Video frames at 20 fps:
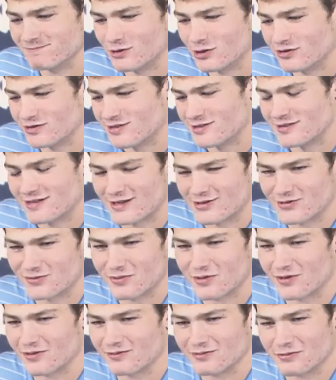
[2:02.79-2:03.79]
it's just not
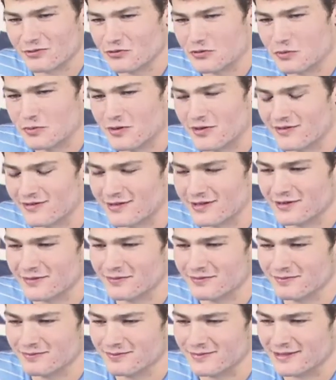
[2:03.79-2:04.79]
smart for the football
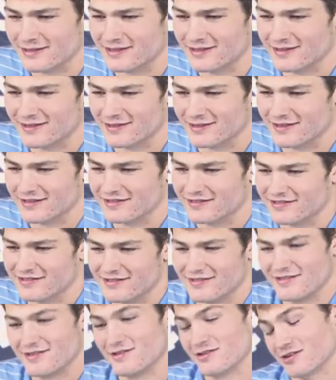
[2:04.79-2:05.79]
team. And, can
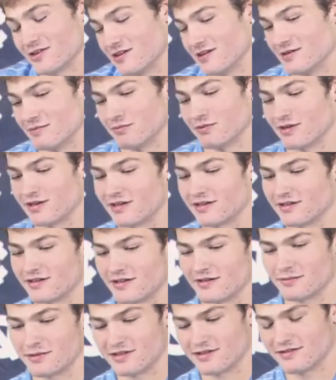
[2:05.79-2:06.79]
end up
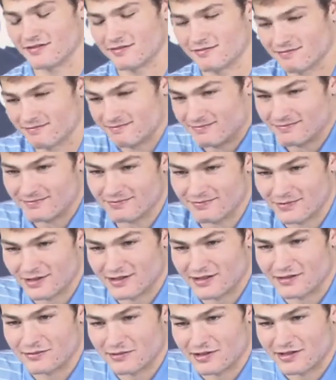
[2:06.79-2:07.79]

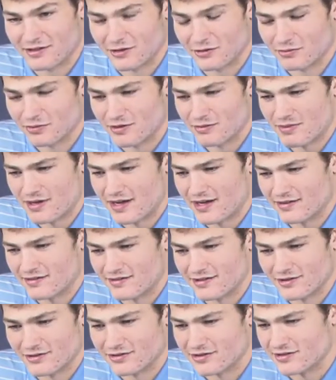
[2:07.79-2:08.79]
getting hurt pretty bad.
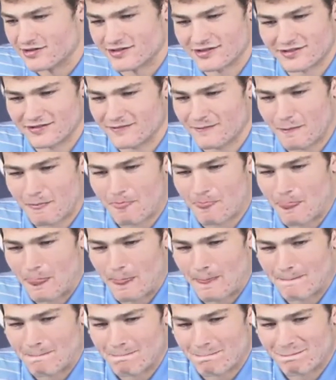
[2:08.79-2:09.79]
So it's just,
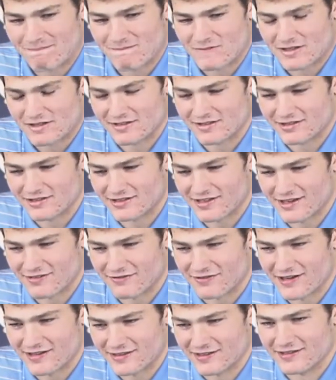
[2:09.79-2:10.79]
we just got to
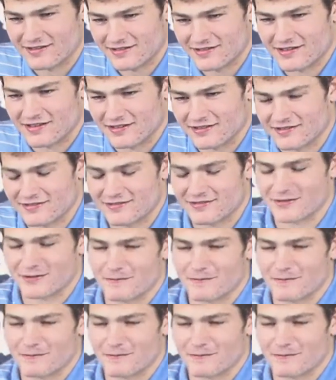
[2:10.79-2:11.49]
fight the instinct. So